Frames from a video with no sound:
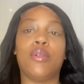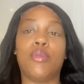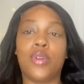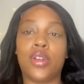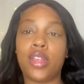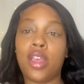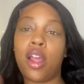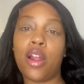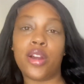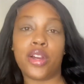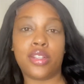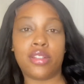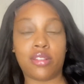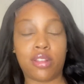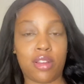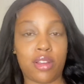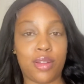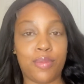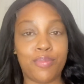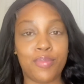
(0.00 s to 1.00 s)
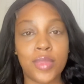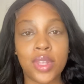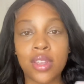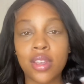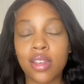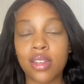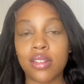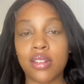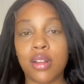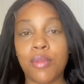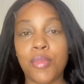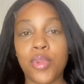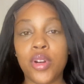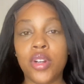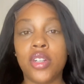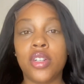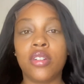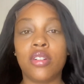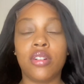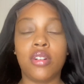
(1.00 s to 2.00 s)
Well, y'all already saw, because I'm pretty
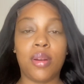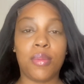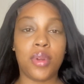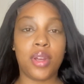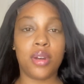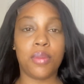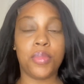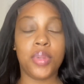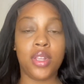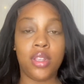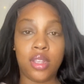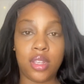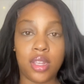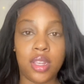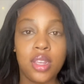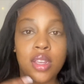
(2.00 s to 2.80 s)
sure I'm gonna put